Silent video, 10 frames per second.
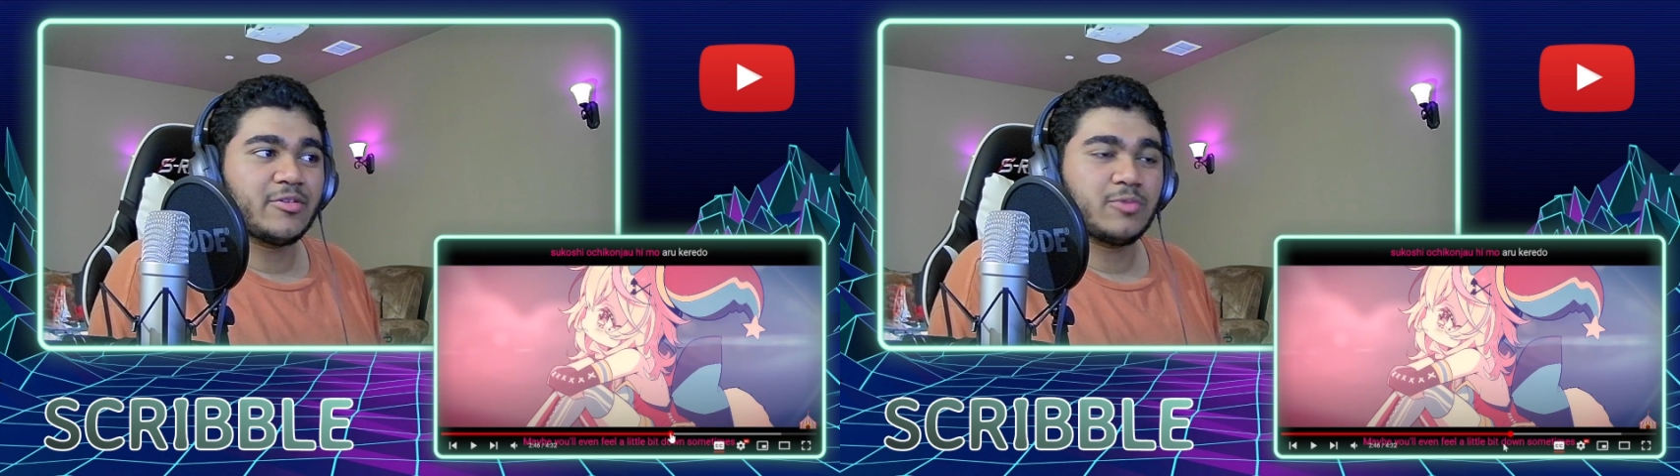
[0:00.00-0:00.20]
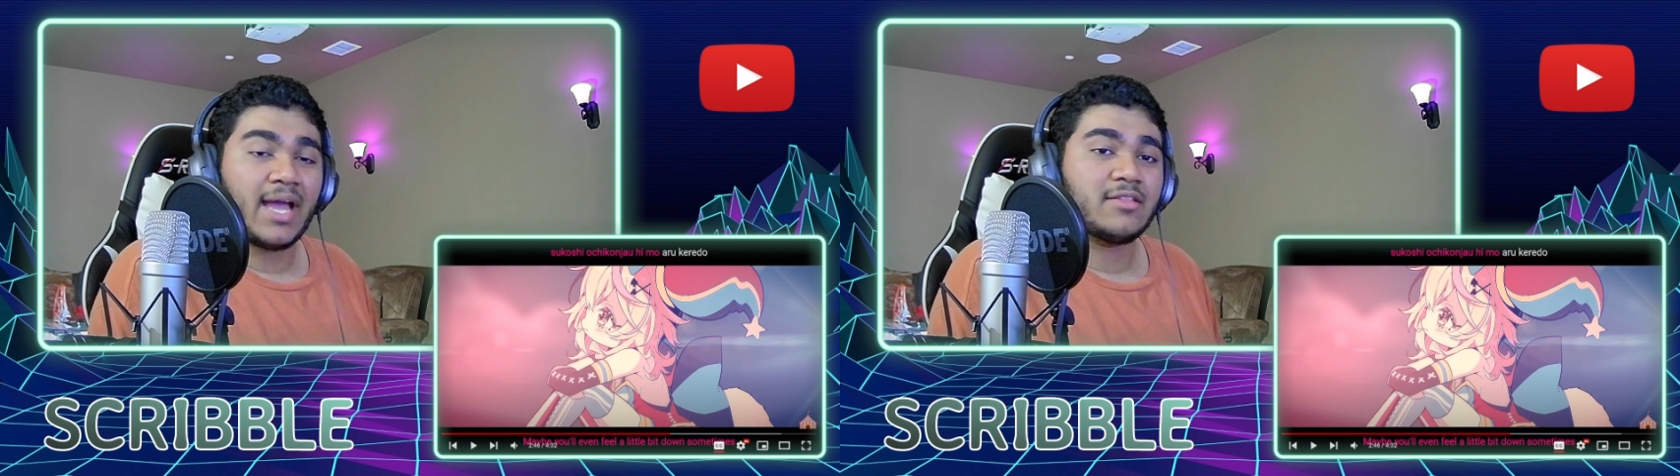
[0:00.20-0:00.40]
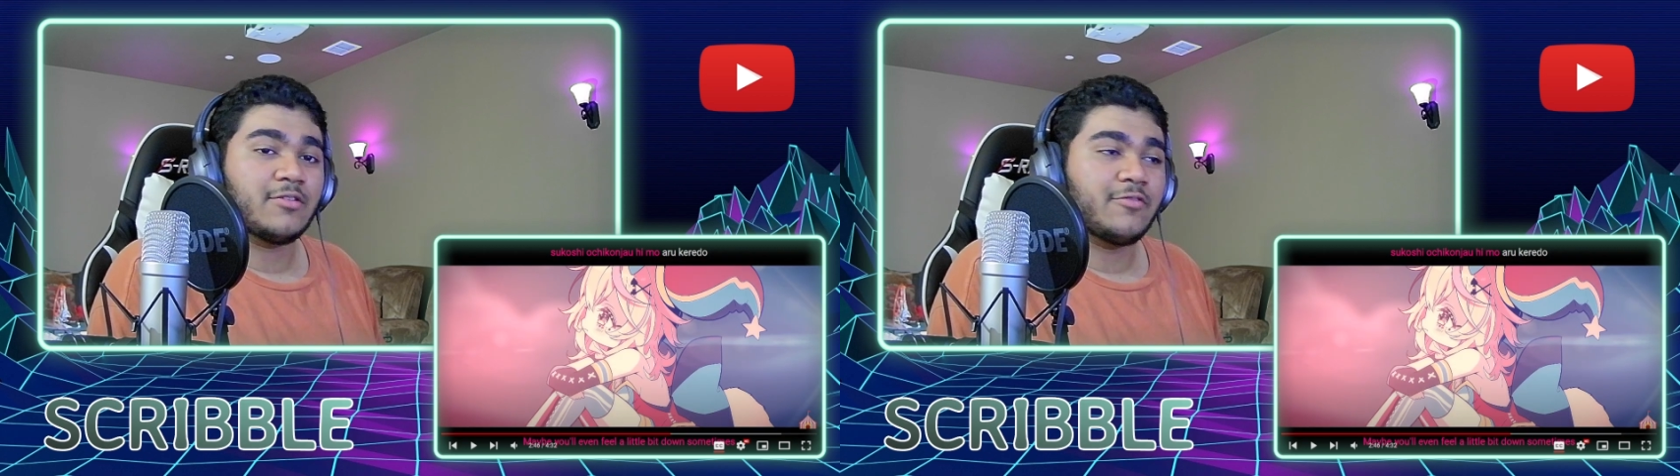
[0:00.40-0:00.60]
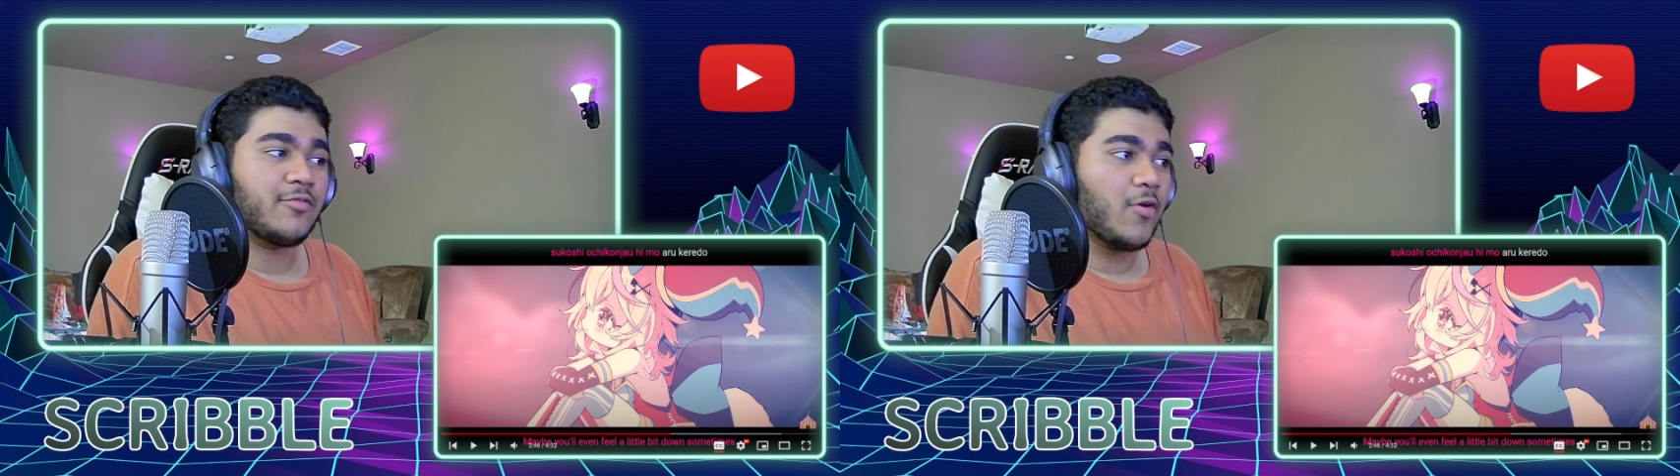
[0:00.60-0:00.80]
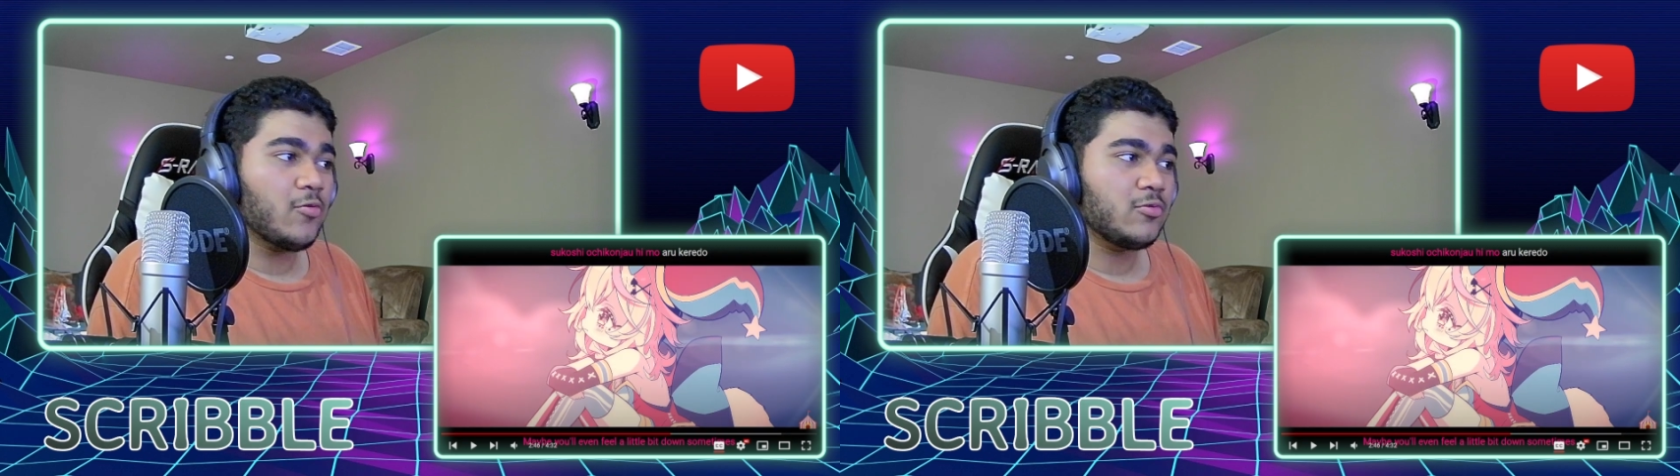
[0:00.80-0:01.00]
We have the
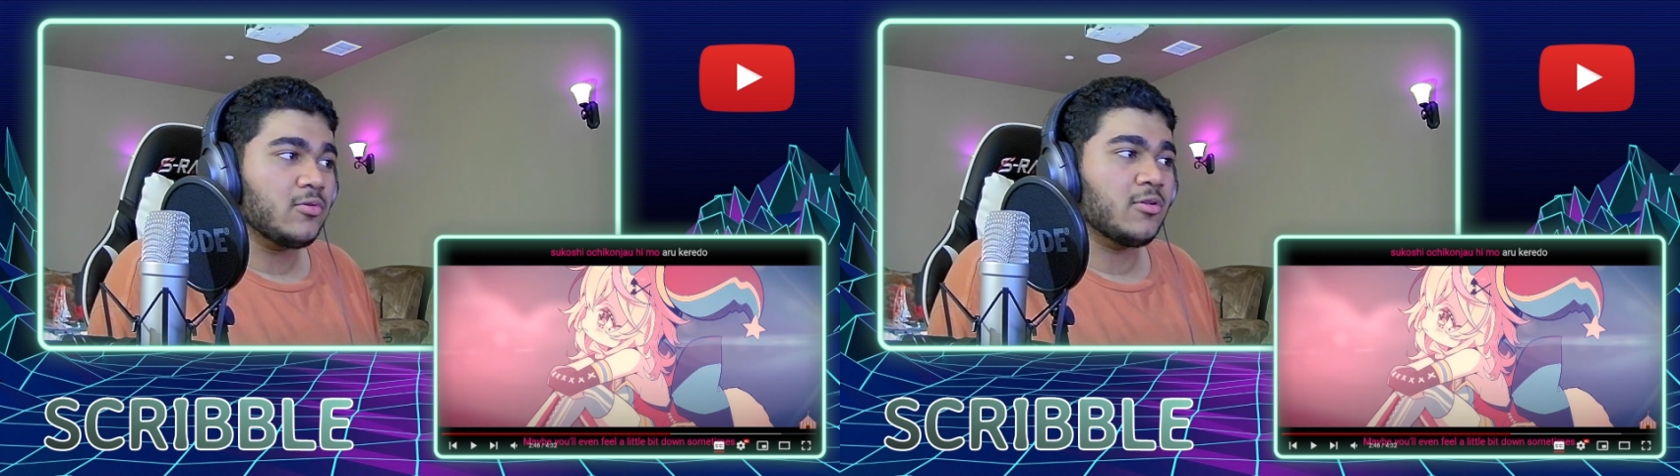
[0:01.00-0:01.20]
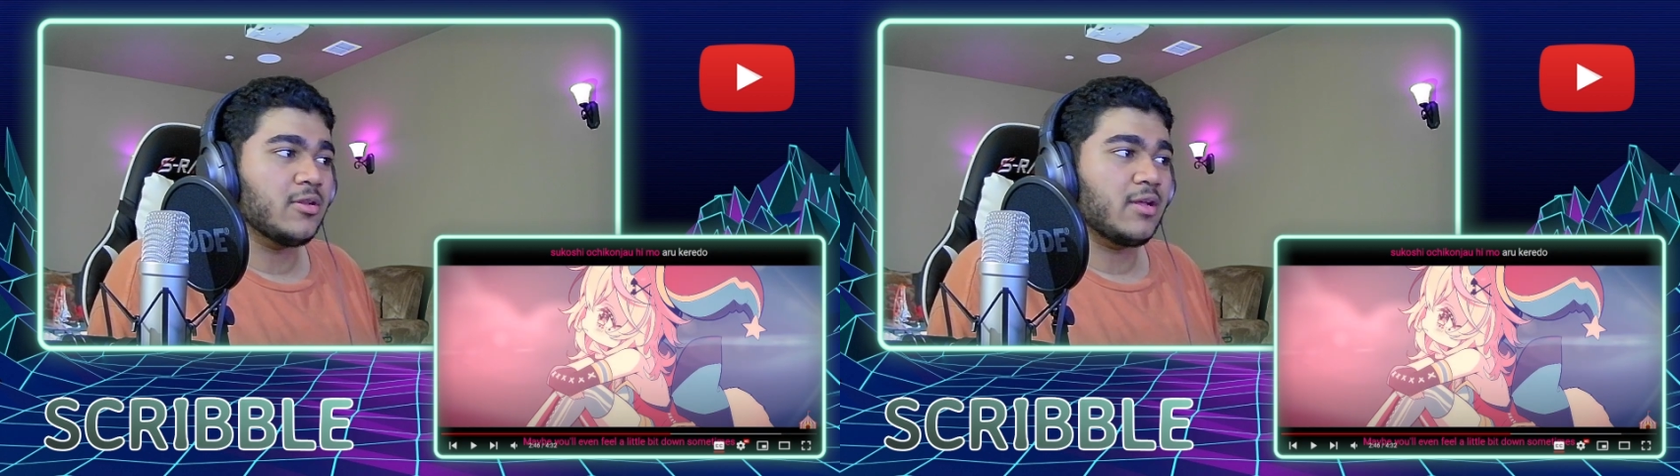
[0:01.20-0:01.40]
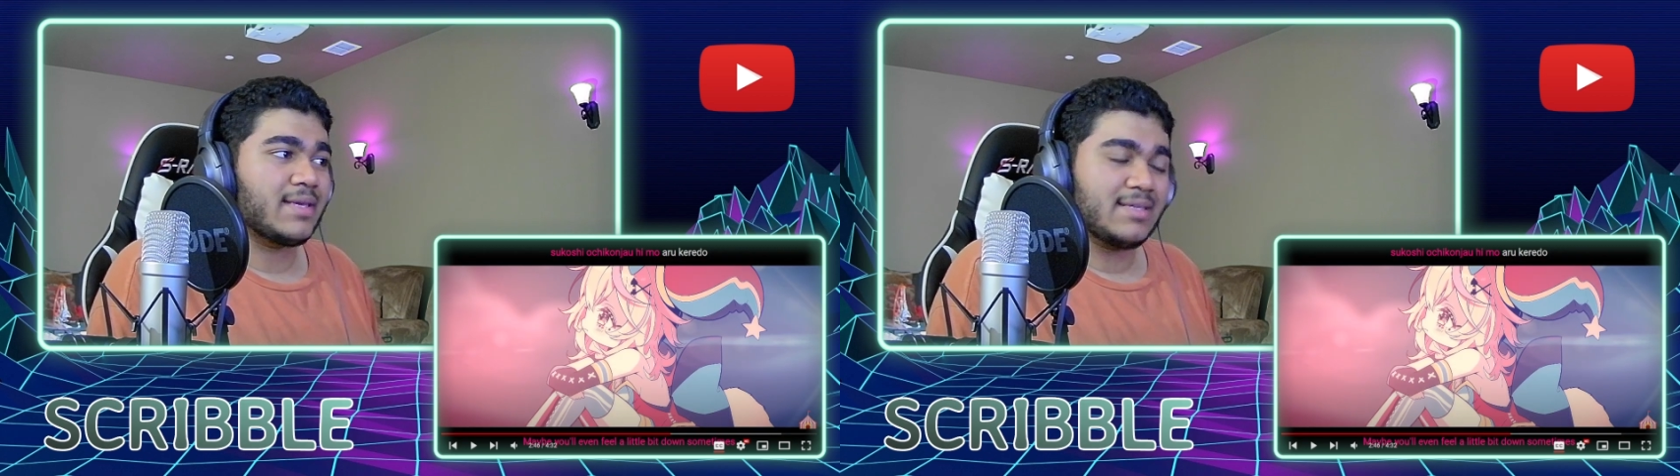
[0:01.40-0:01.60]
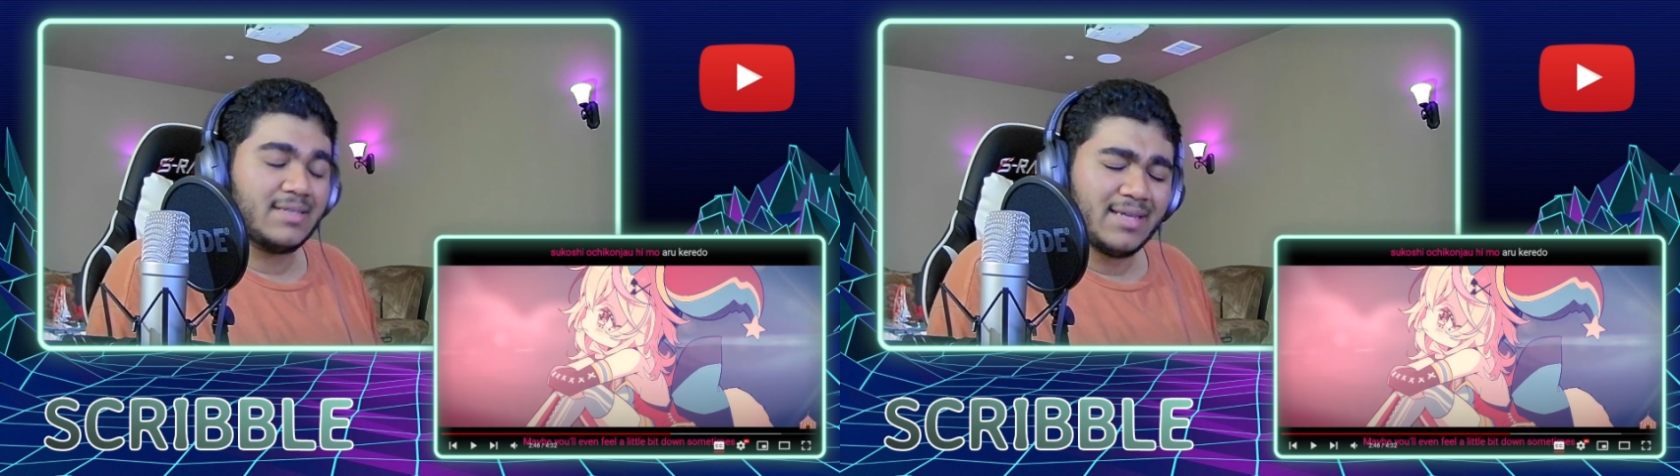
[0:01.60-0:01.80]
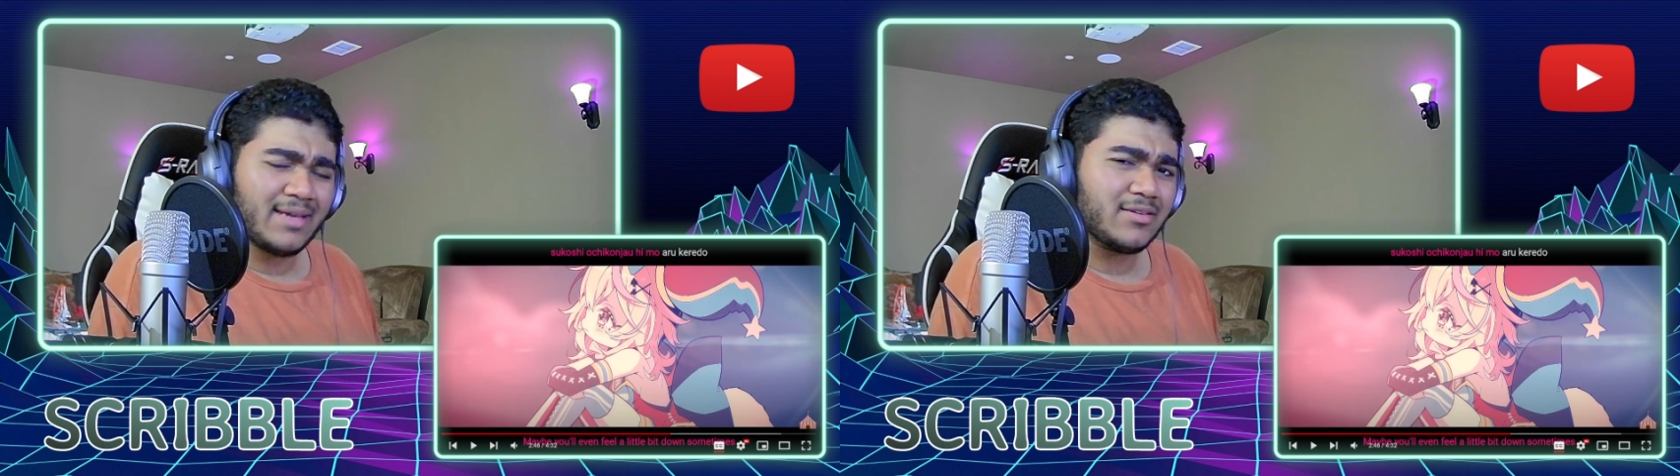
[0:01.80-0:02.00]
vocal
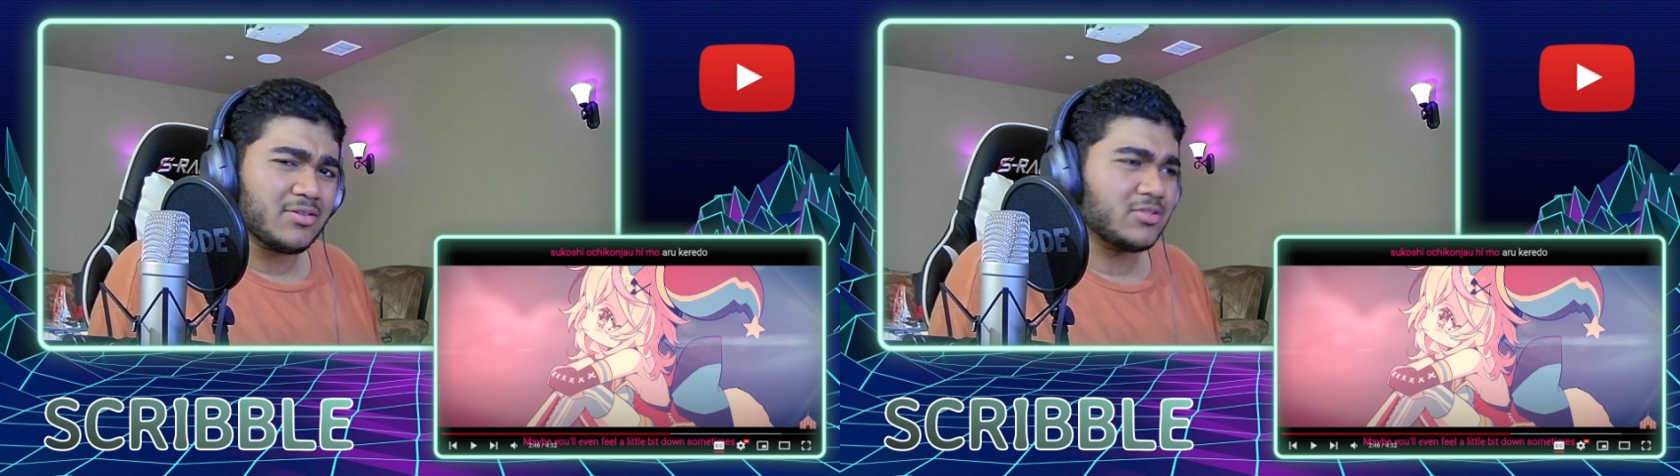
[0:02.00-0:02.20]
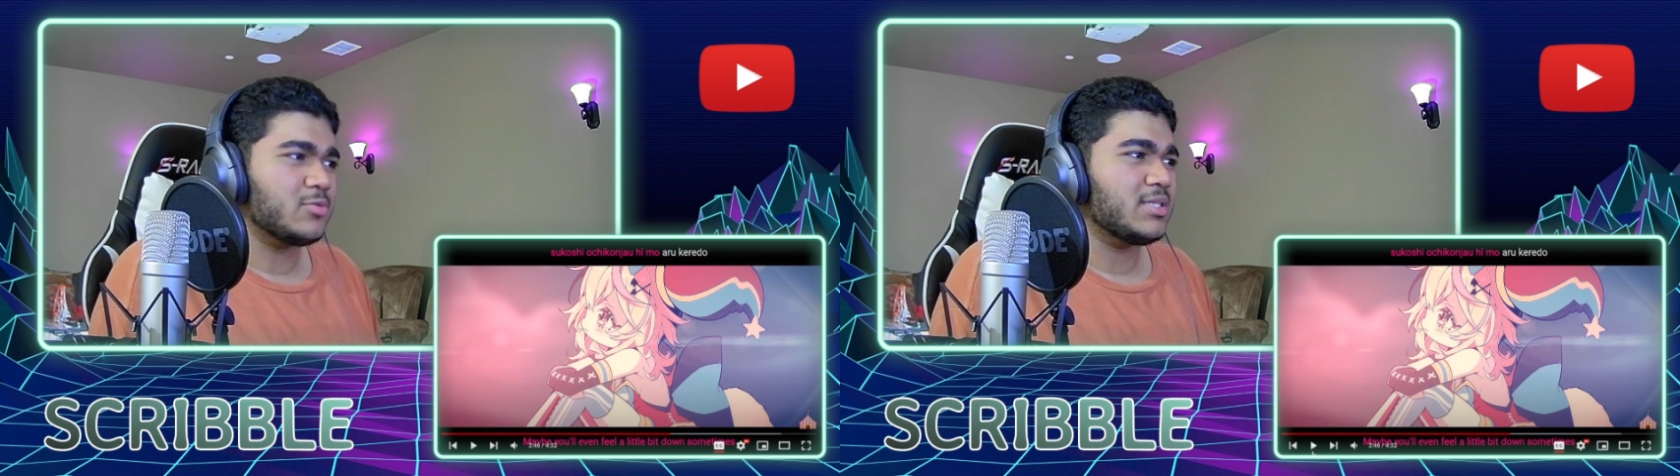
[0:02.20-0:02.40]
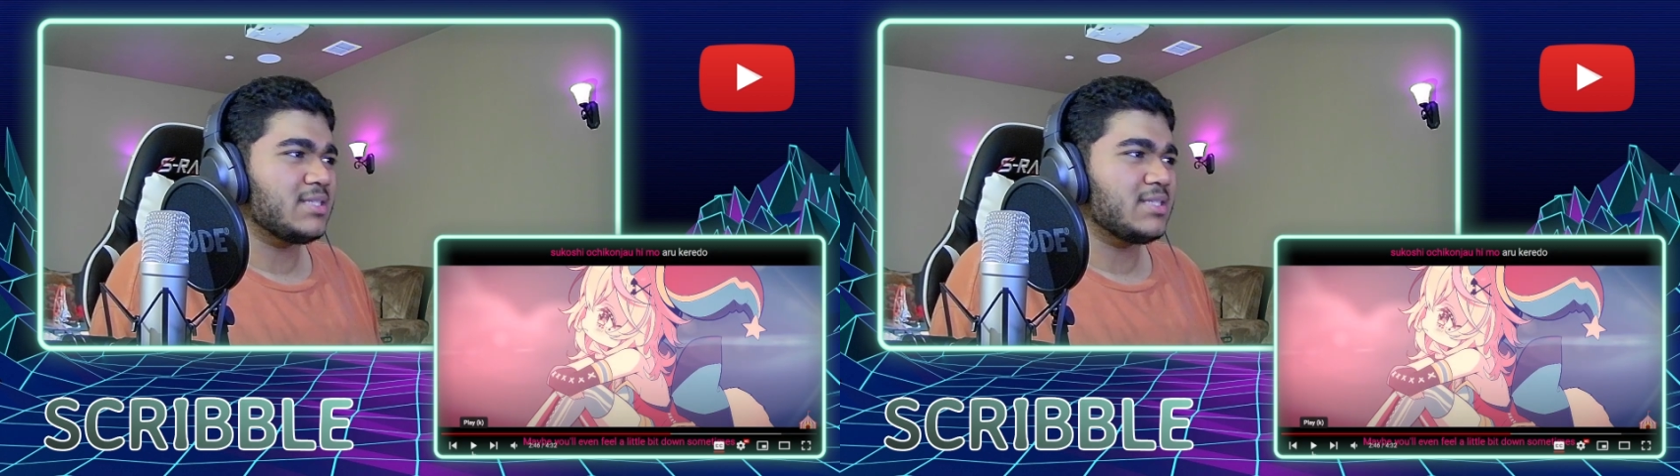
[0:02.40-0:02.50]
inhale do it.